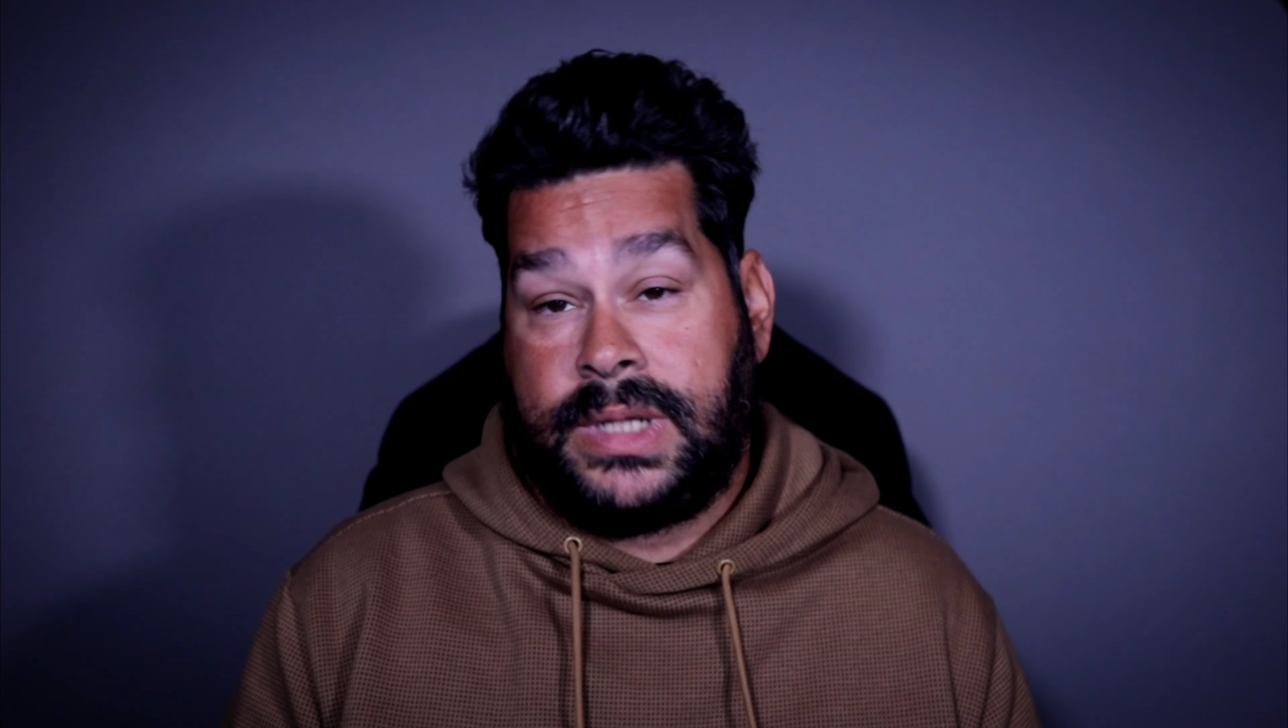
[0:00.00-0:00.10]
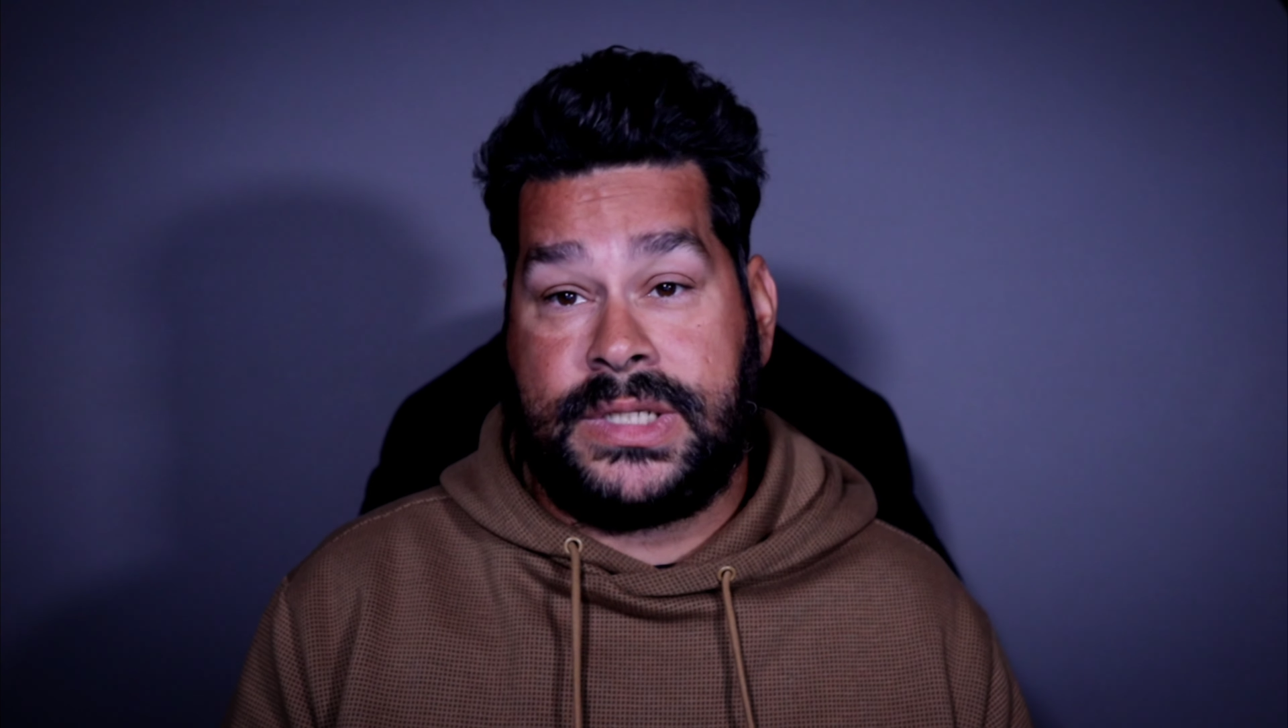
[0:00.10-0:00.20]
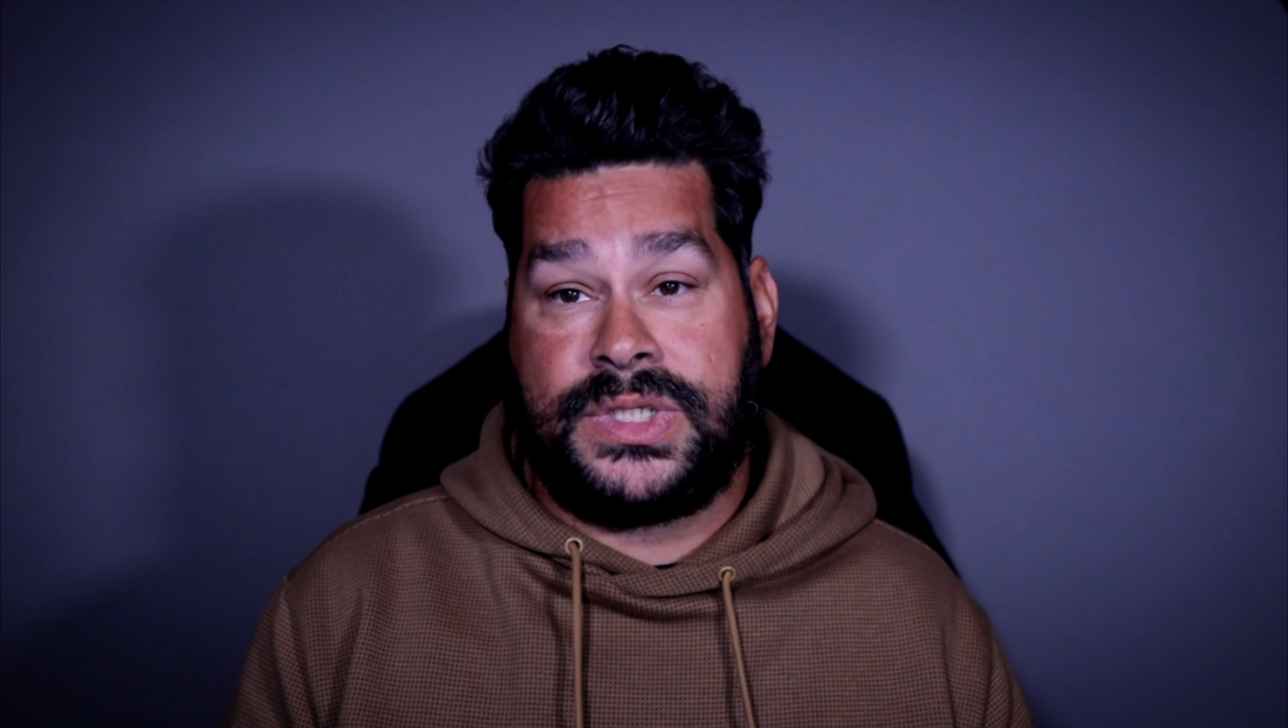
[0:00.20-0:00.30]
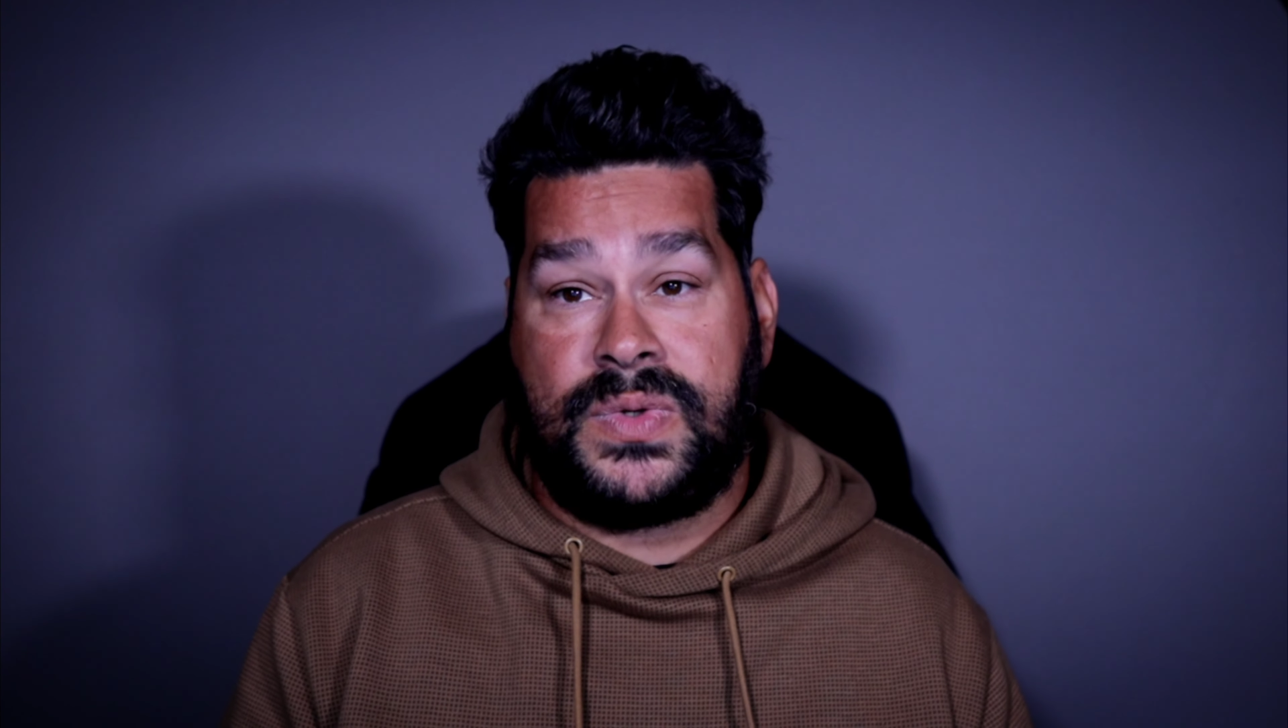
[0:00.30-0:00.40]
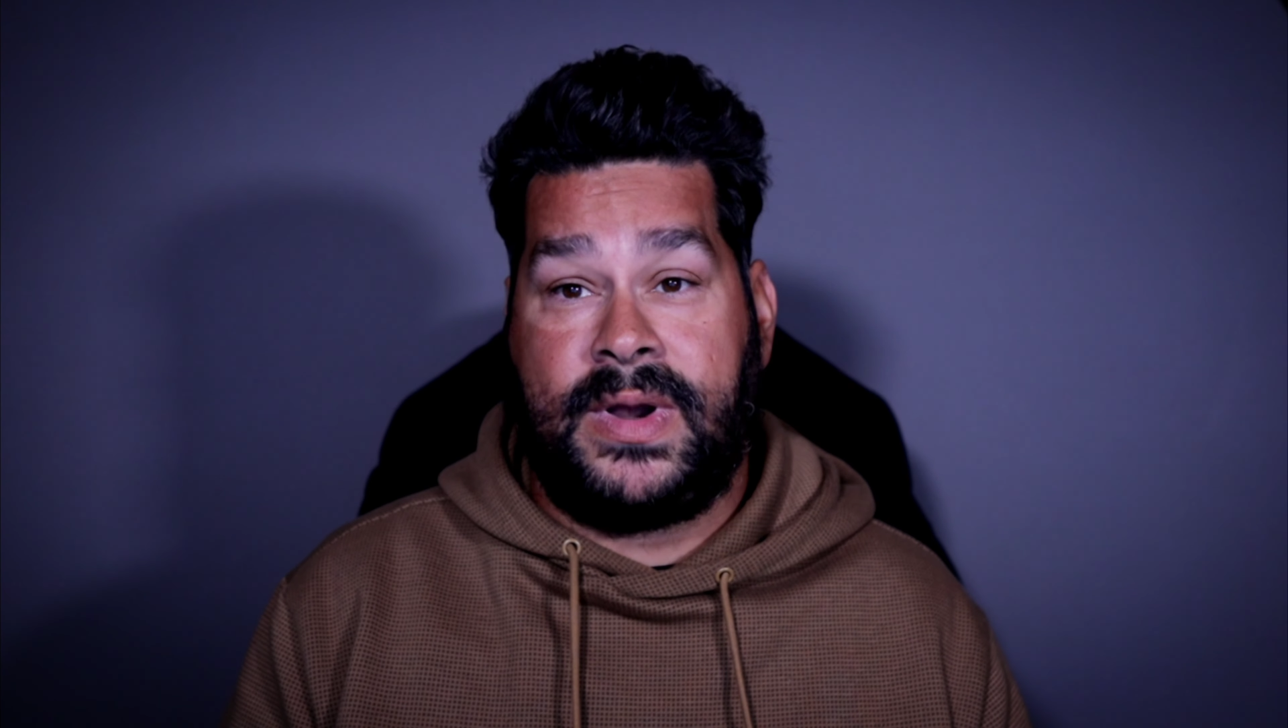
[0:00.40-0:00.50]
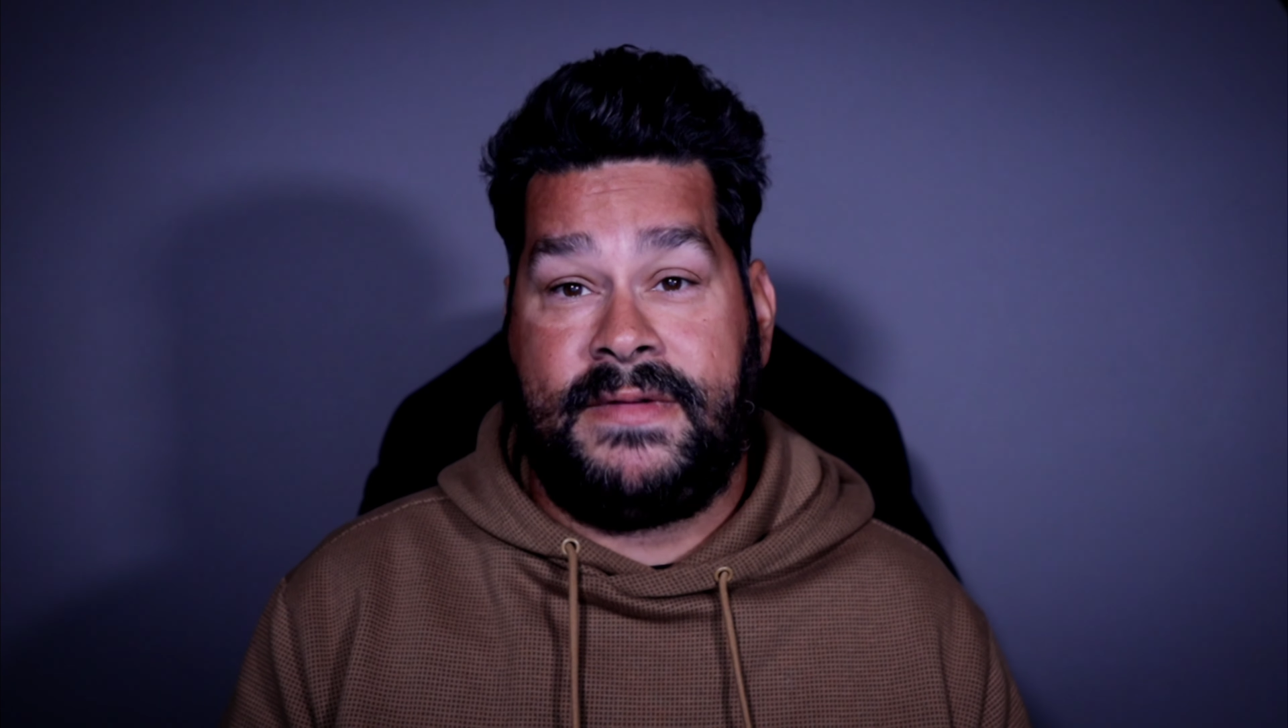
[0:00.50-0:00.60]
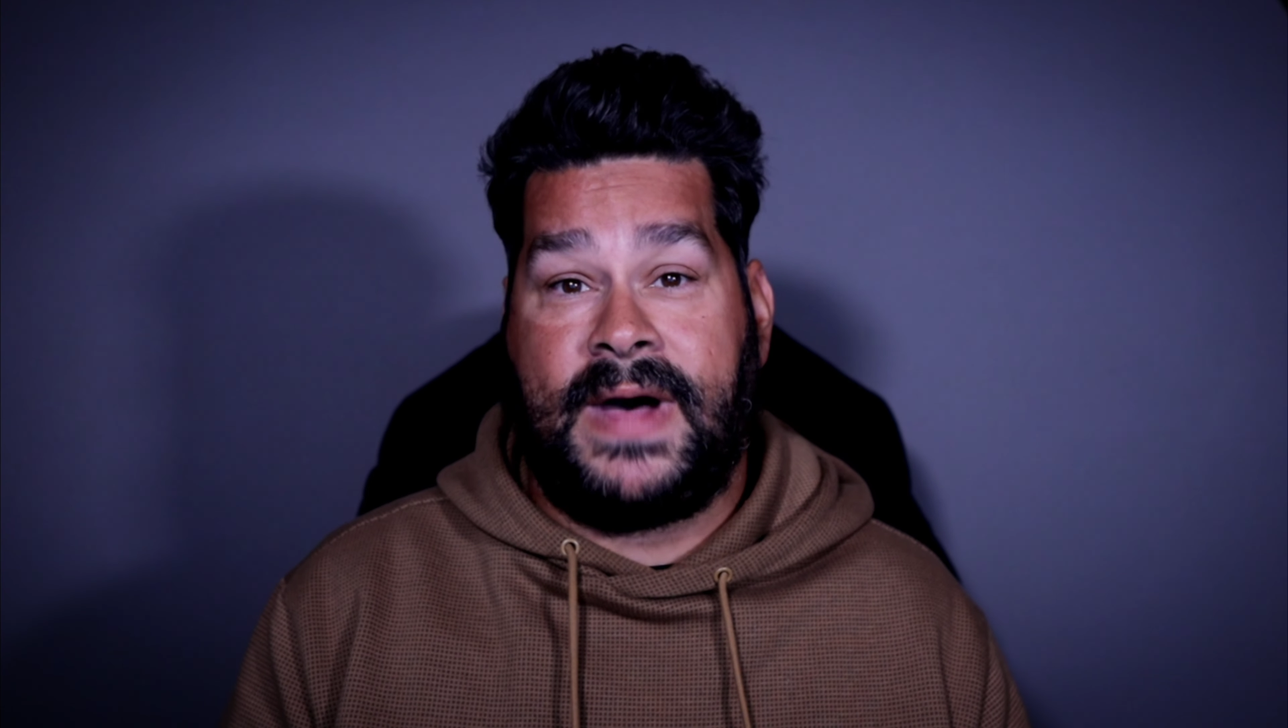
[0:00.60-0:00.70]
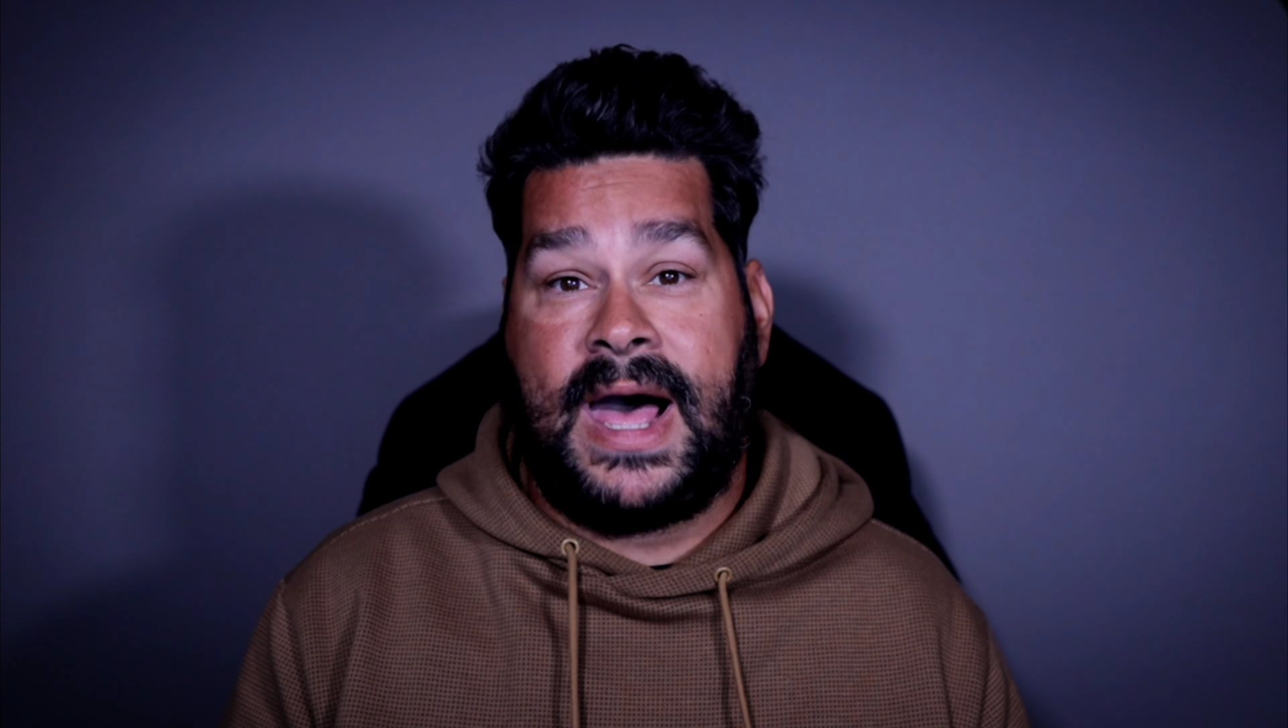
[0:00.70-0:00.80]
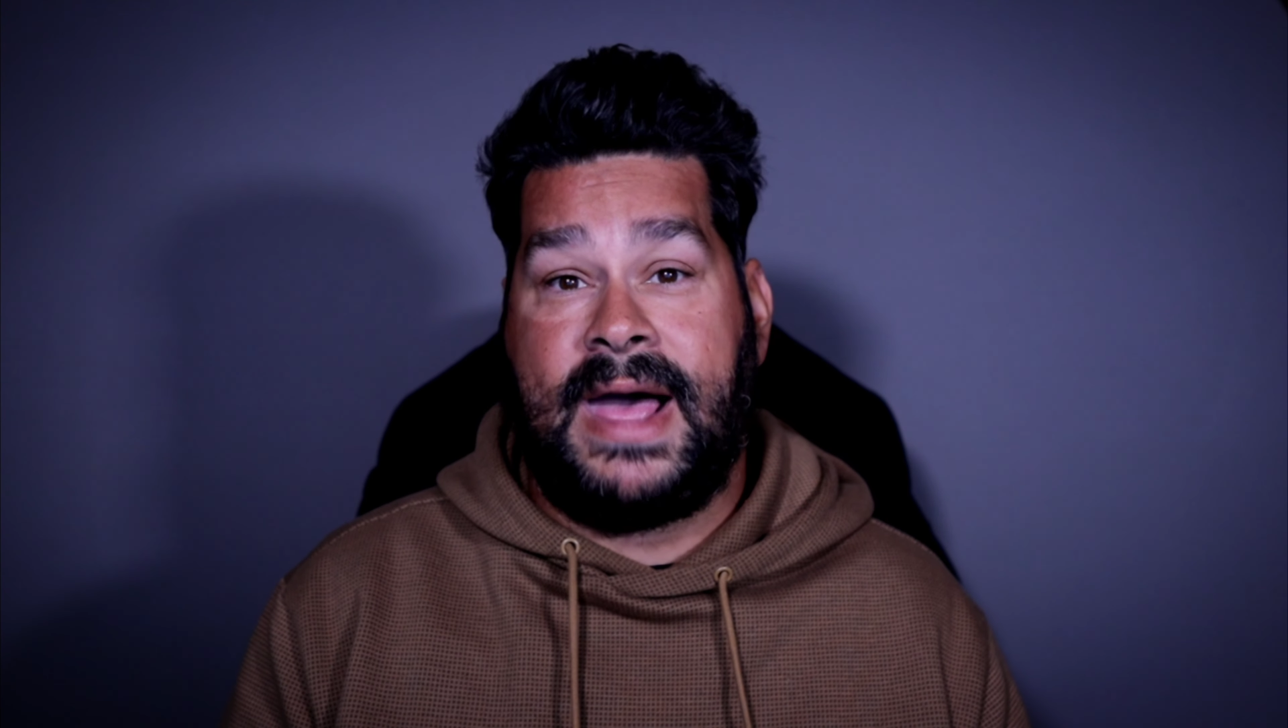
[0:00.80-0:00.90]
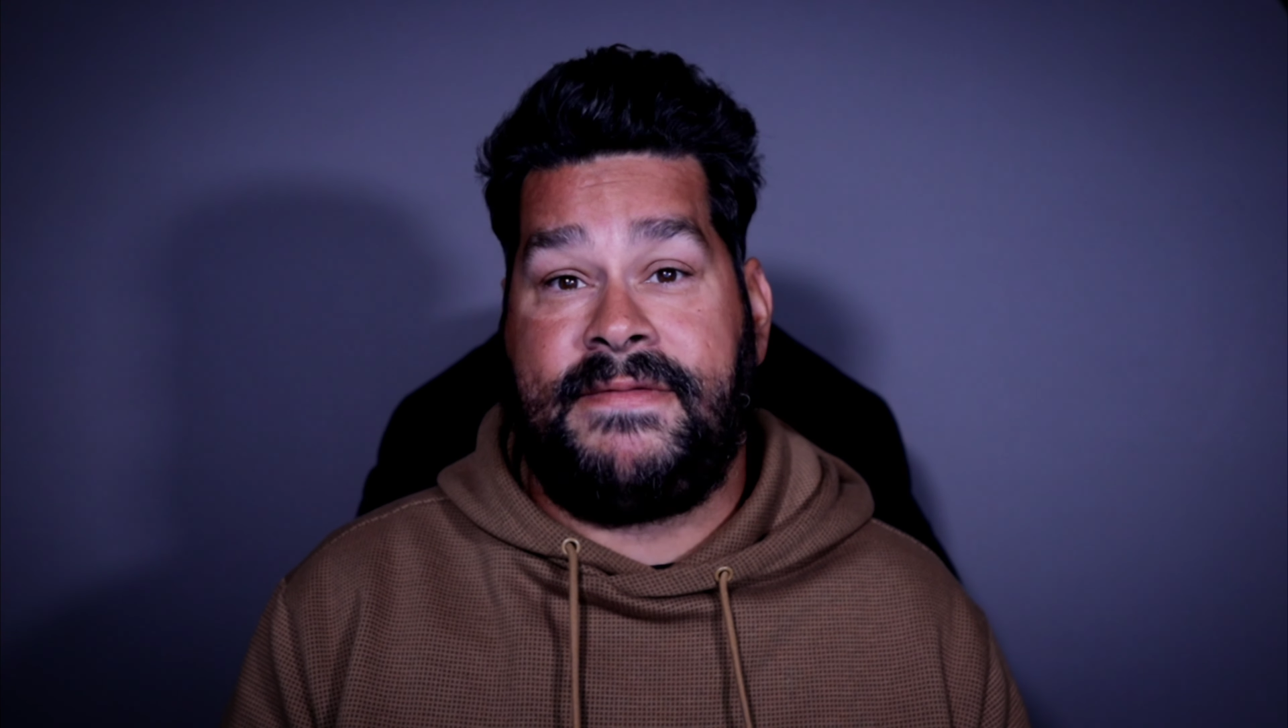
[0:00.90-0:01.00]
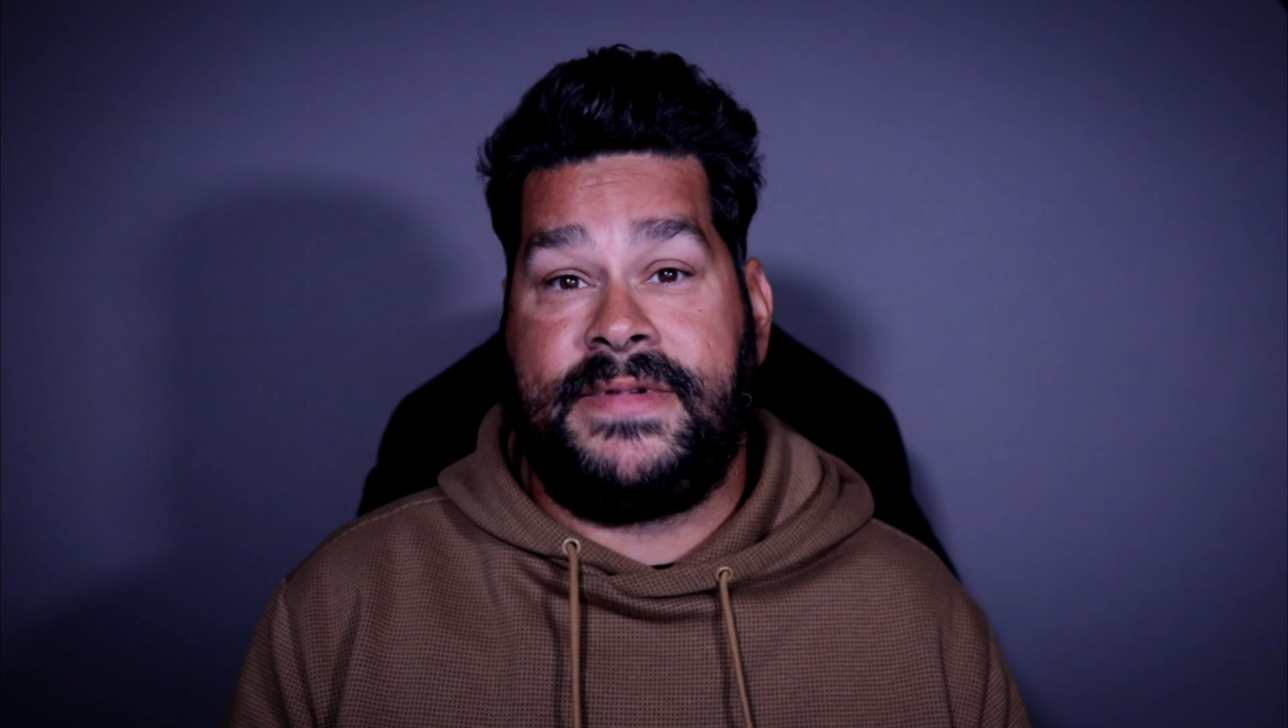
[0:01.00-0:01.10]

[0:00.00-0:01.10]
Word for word: that's twenty-five